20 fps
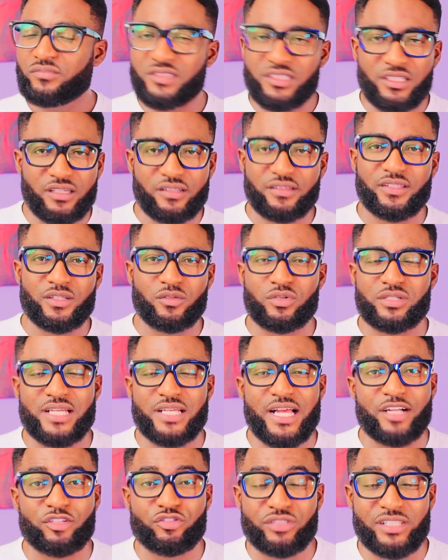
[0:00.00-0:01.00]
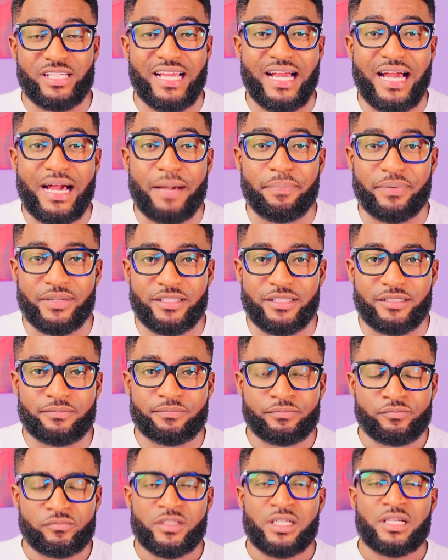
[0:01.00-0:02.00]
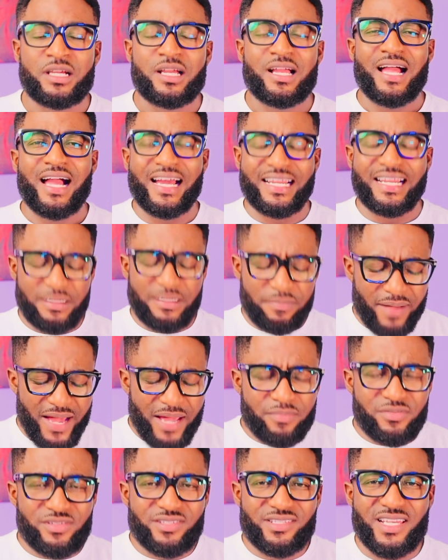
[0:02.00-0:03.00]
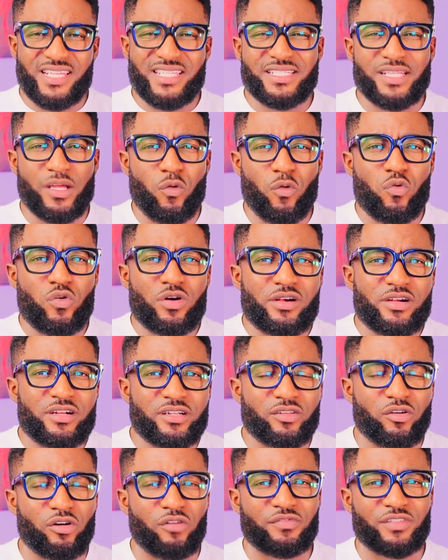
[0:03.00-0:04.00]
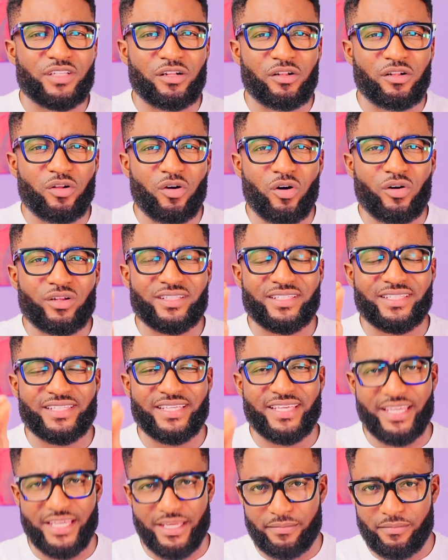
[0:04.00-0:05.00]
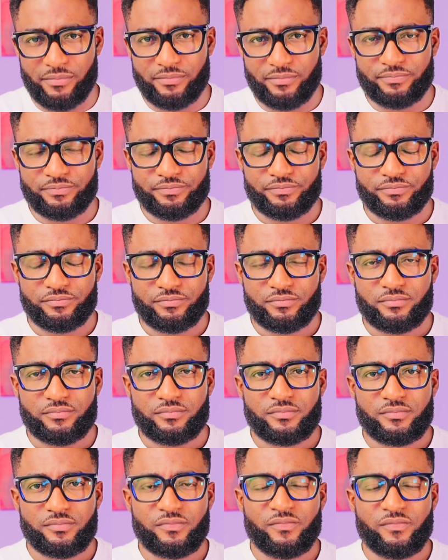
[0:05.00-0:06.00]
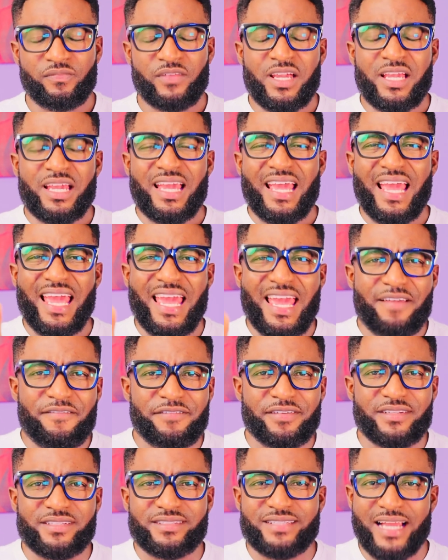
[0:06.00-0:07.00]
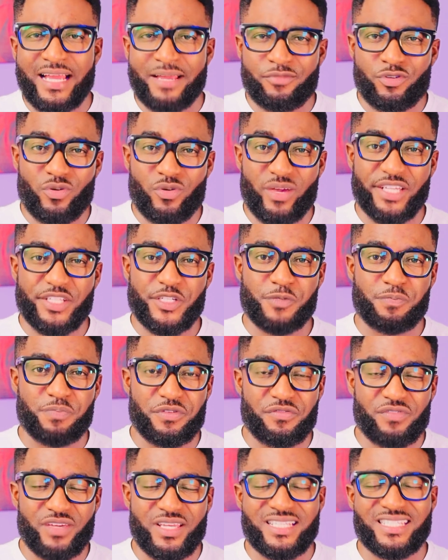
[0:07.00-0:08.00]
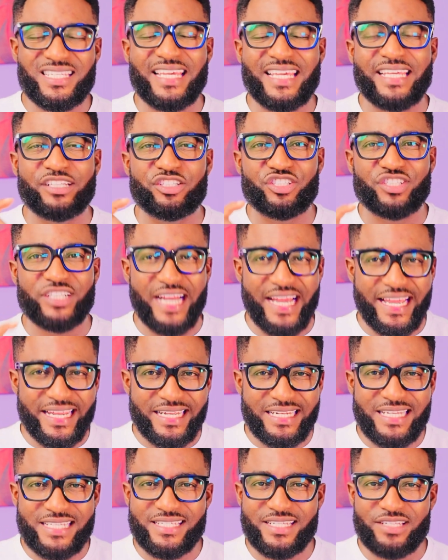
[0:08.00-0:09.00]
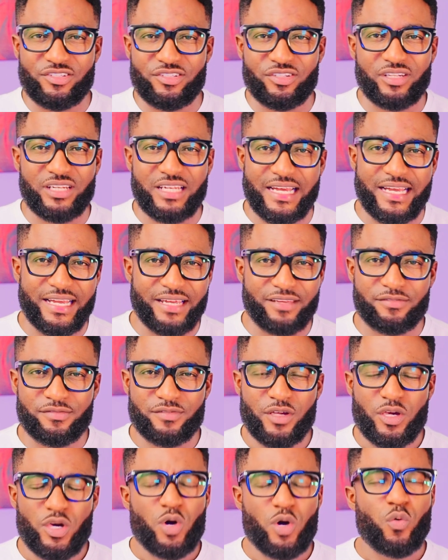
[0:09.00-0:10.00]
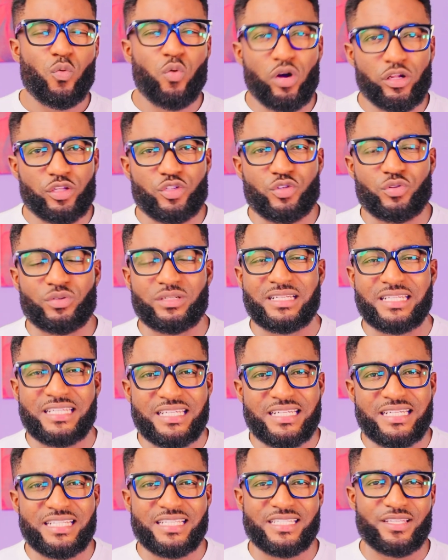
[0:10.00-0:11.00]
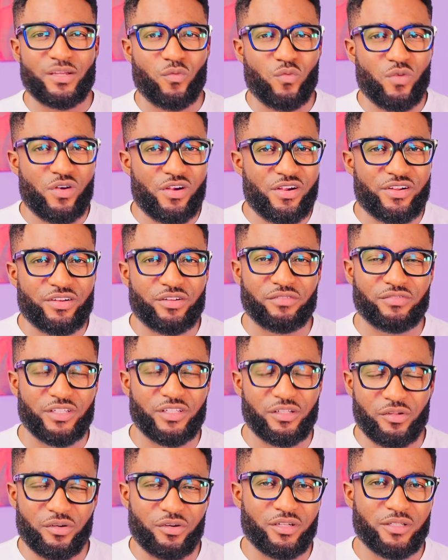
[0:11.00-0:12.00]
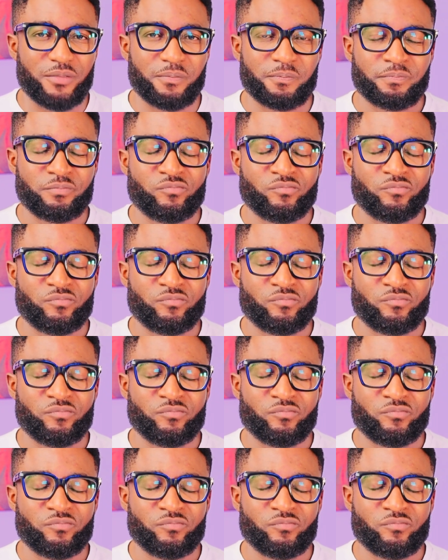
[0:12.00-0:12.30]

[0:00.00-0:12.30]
Nothing was actually happening. And the Bible says the word of the Lord came. Every time you experience a dryness in your life, what you need is the word of the Lord.